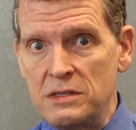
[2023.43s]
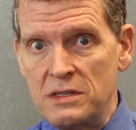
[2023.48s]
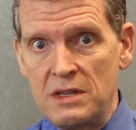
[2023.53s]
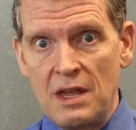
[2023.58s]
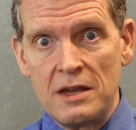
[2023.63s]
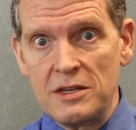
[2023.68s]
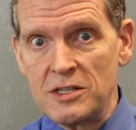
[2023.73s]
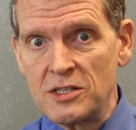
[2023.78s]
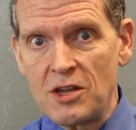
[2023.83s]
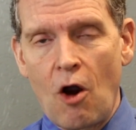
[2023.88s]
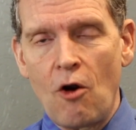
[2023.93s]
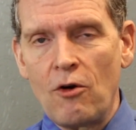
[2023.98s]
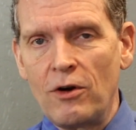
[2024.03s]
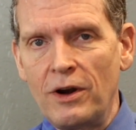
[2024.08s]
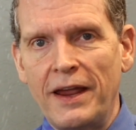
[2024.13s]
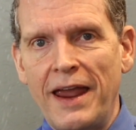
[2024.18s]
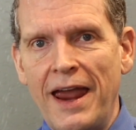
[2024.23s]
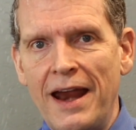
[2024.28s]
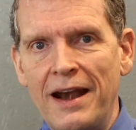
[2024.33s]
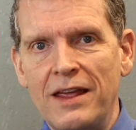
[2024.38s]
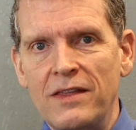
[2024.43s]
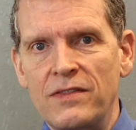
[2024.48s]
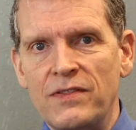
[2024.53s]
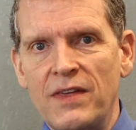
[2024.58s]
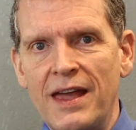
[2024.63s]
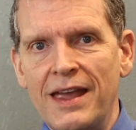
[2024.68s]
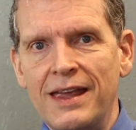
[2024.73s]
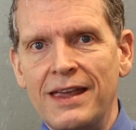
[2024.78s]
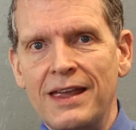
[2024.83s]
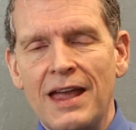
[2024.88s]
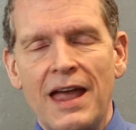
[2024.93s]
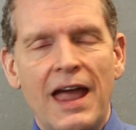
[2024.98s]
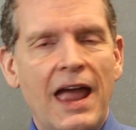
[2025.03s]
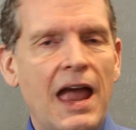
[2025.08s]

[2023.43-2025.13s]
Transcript: does hardly anything,